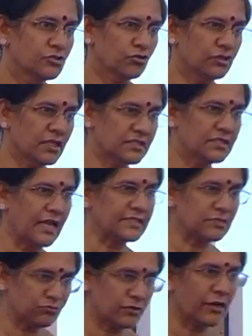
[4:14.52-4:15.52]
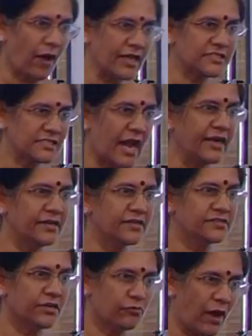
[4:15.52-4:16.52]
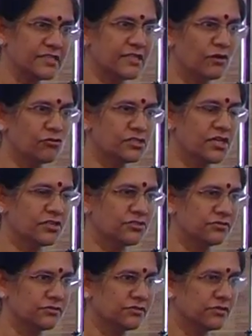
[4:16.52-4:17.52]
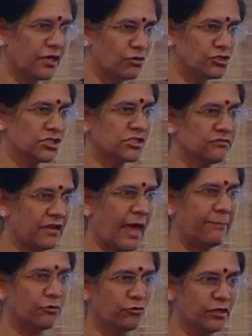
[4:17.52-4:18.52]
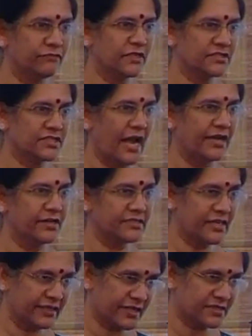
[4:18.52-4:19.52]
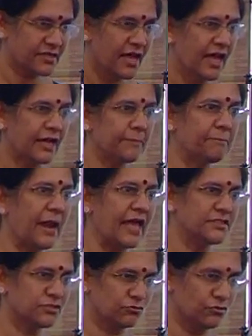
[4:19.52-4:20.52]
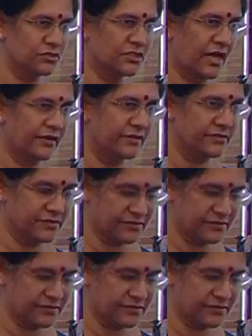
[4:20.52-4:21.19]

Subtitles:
So that requires standards, requires negotiations. Negotiations will happen only if there are standards and there is compliance to those standards.